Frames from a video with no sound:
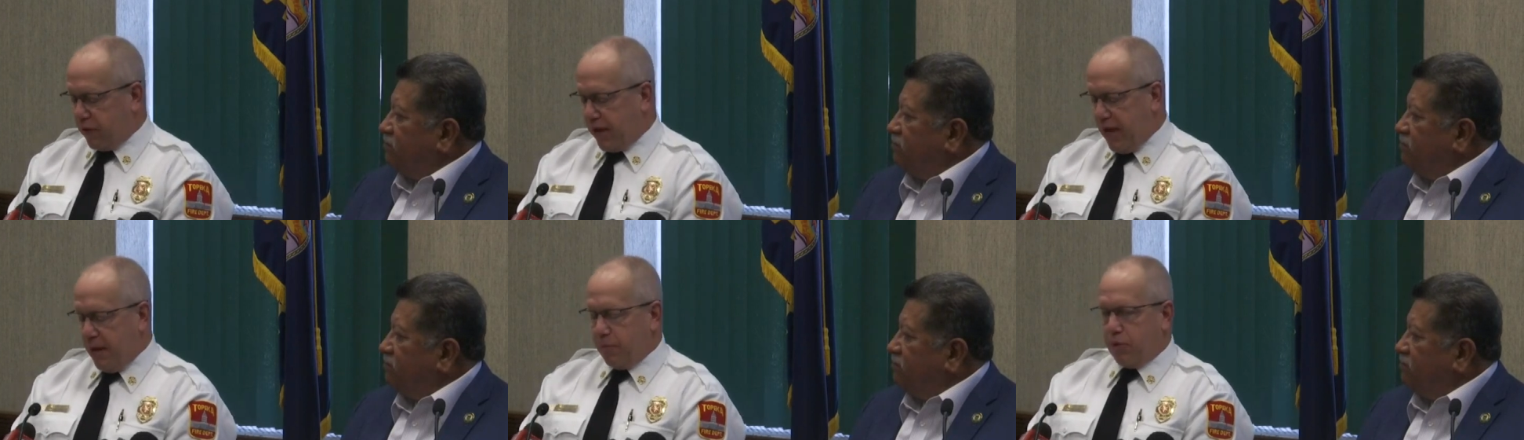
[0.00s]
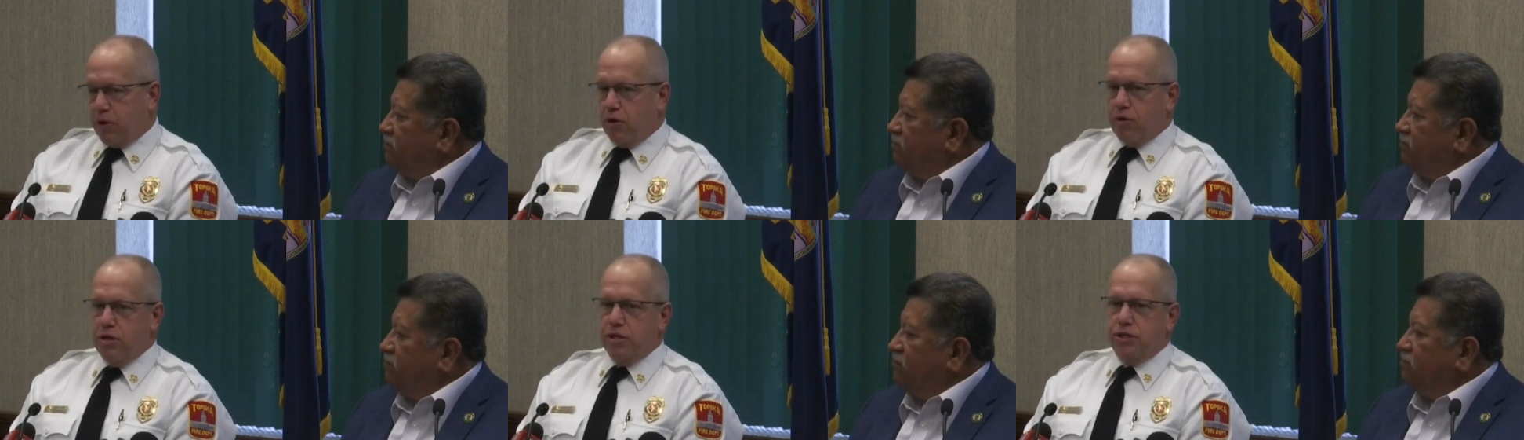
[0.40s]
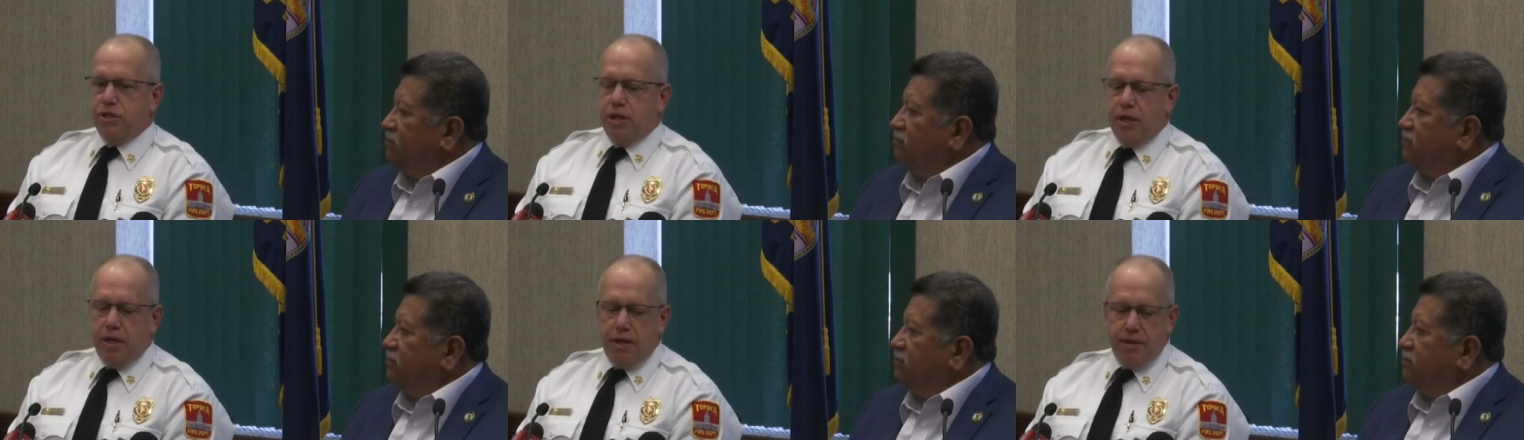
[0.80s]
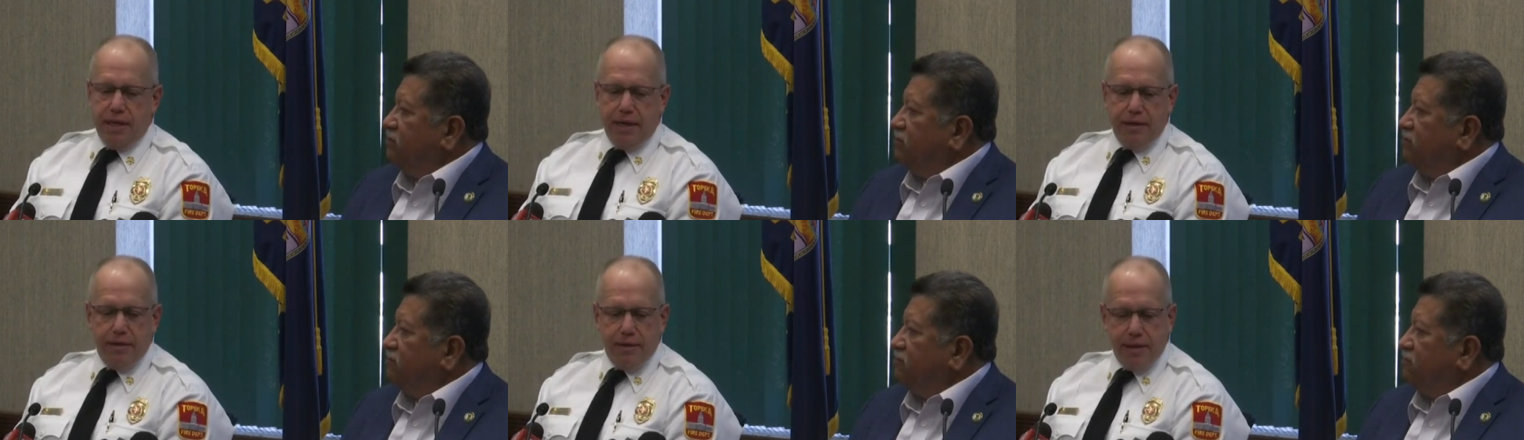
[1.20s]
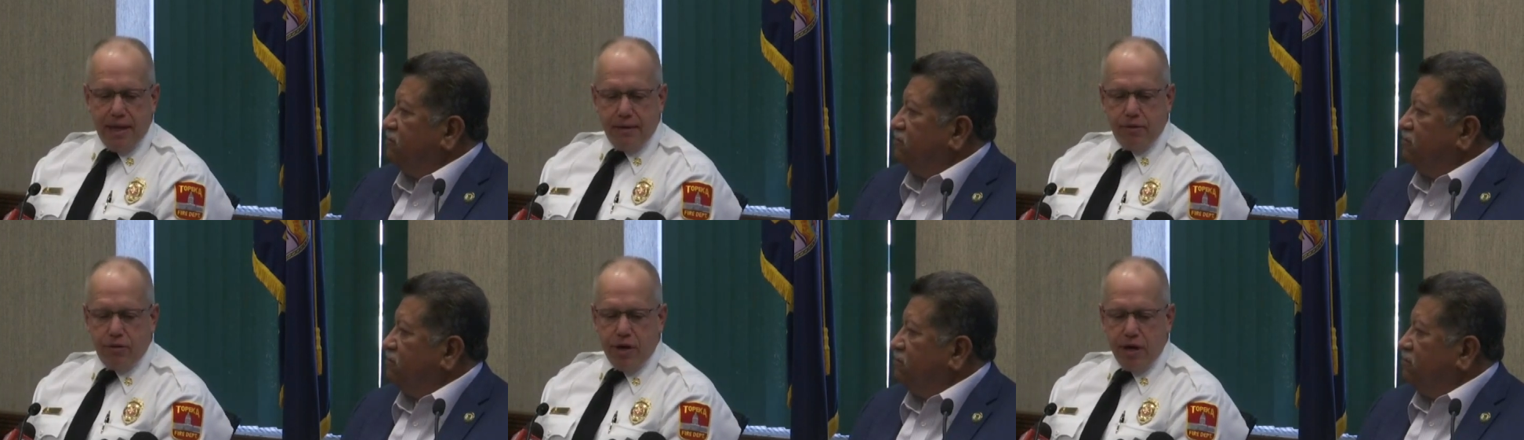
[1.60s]
Speaker 1: for Camp Courage, uh, that,
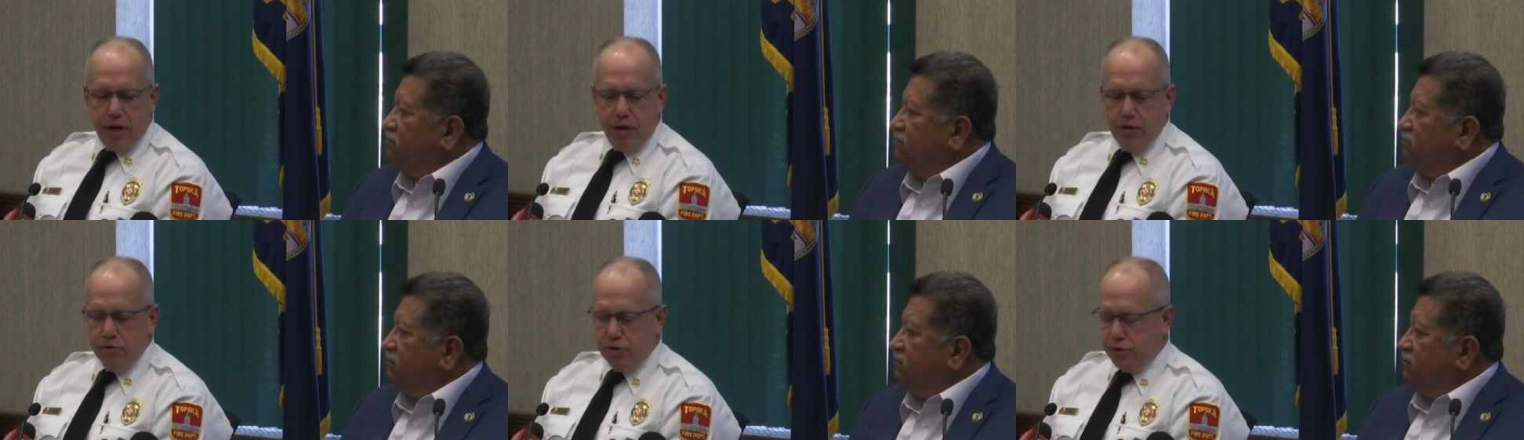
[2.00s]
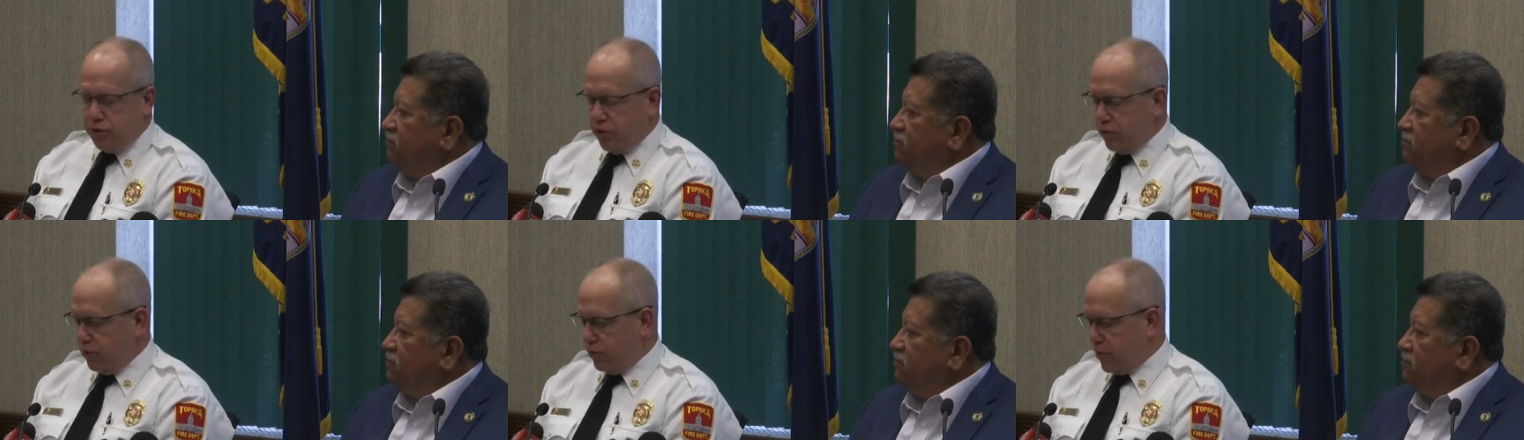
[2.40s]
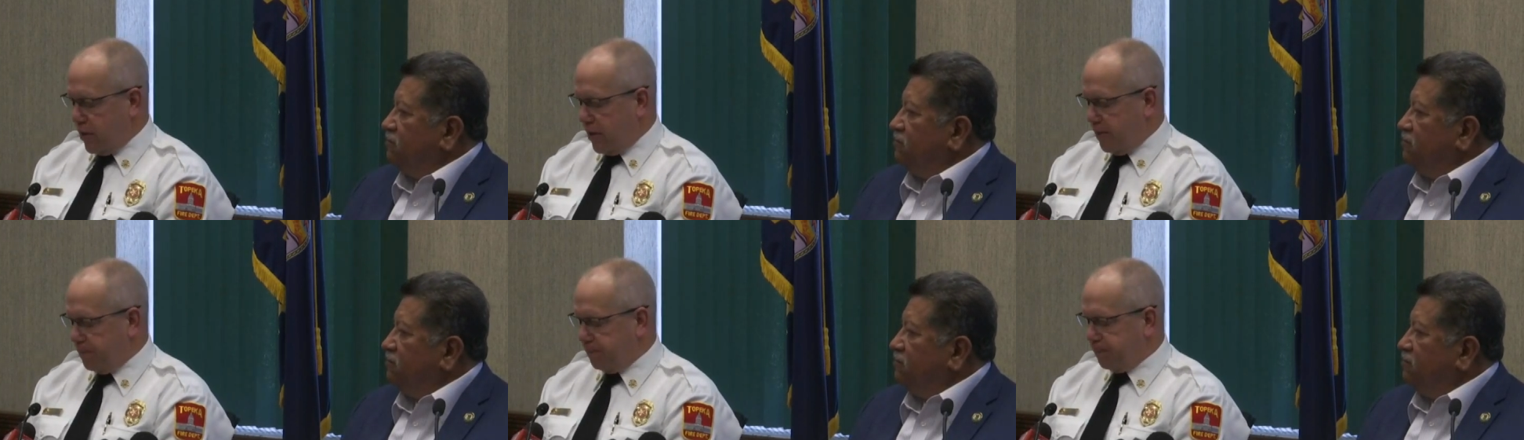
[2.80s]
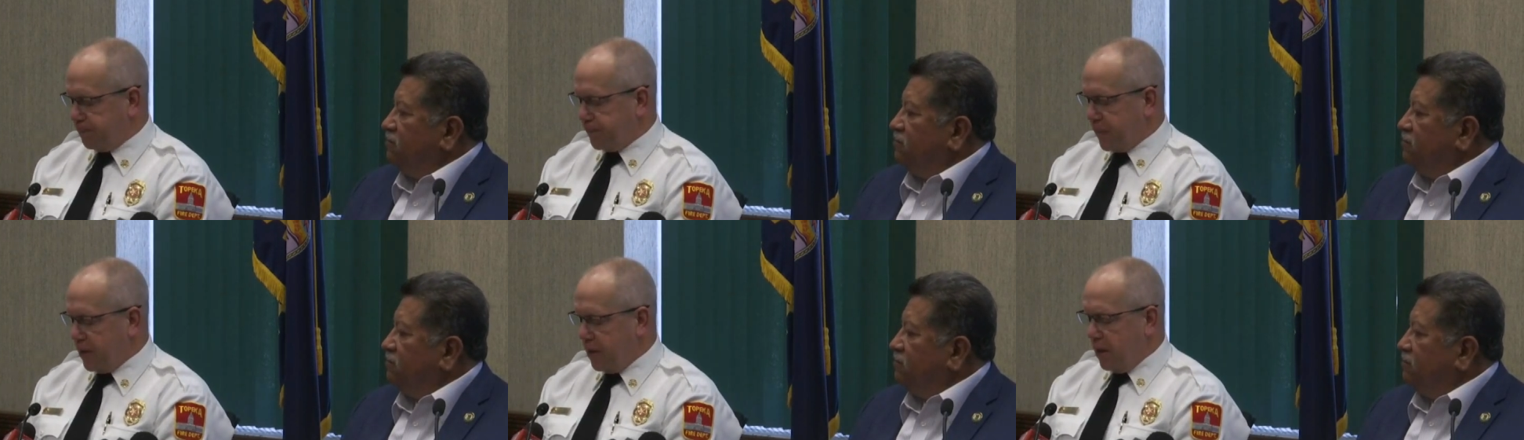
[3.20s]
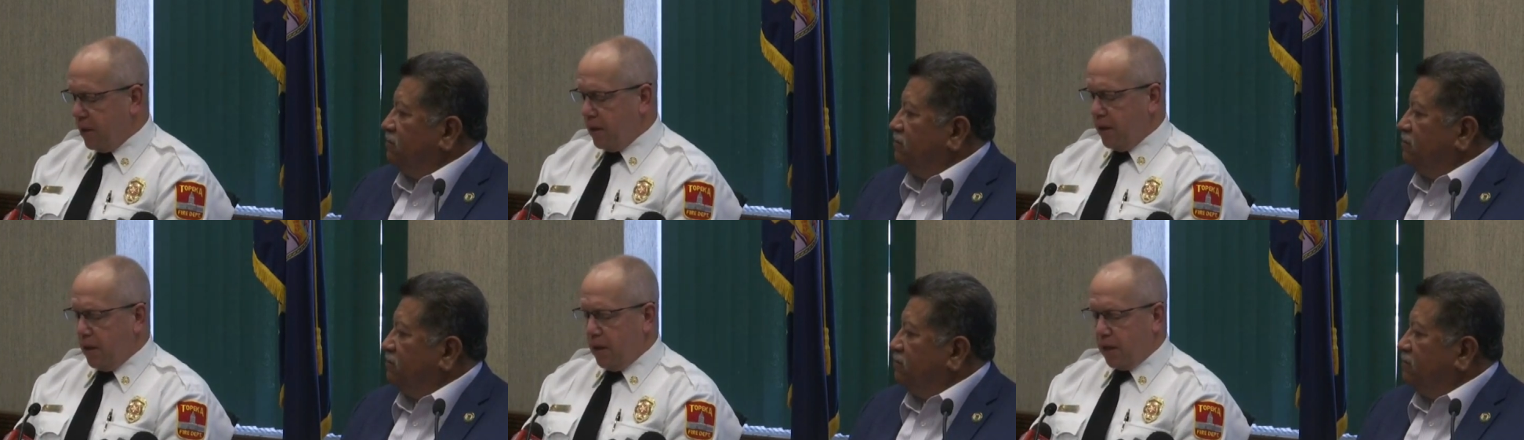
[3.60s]
that credit goes to um,
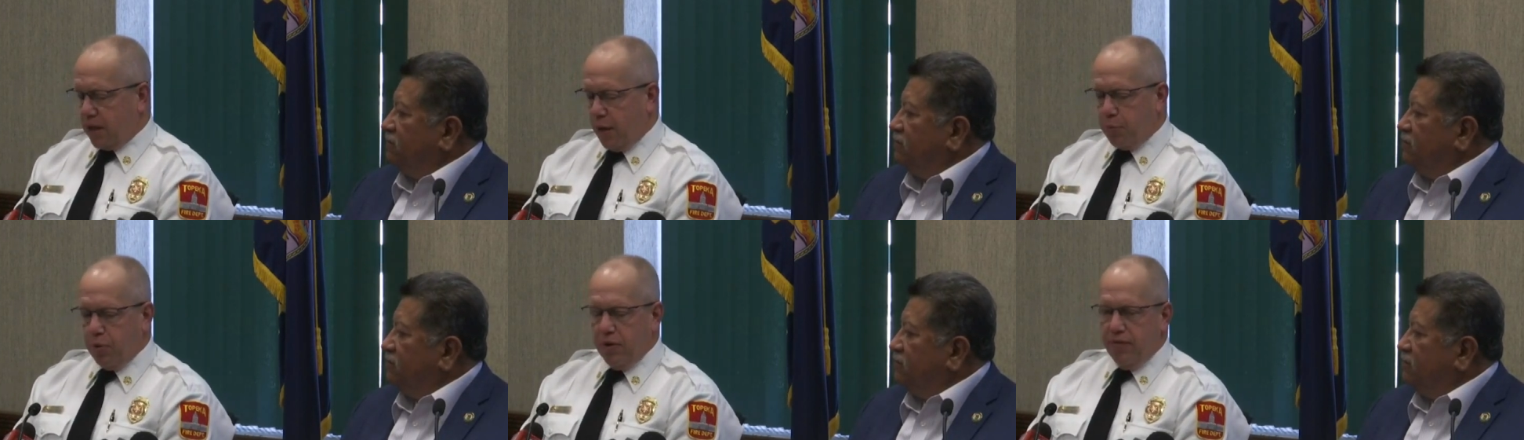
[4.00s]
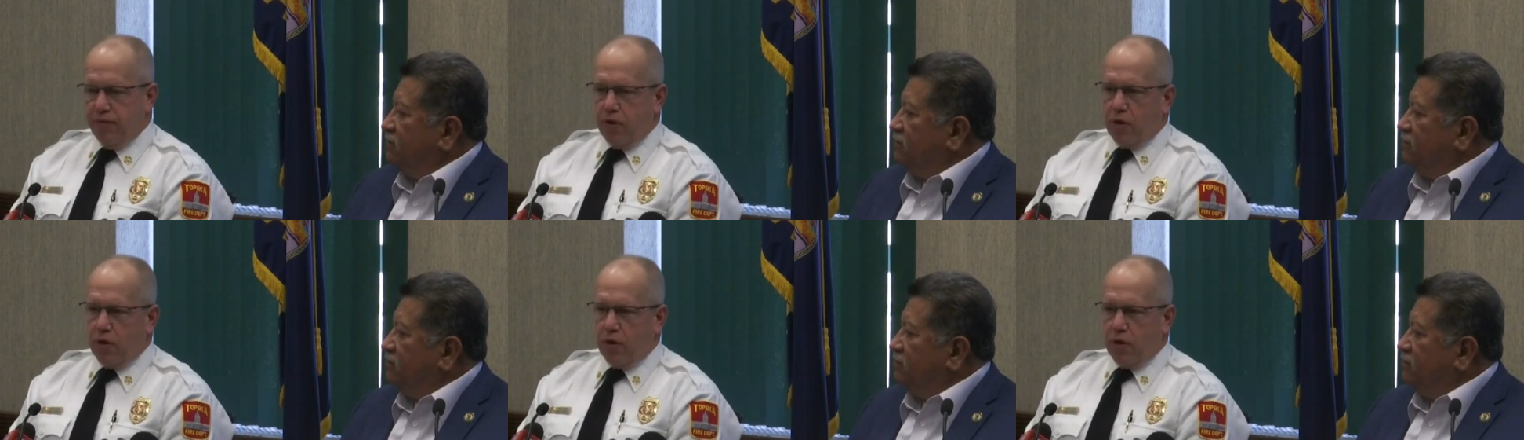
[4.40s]
a couple of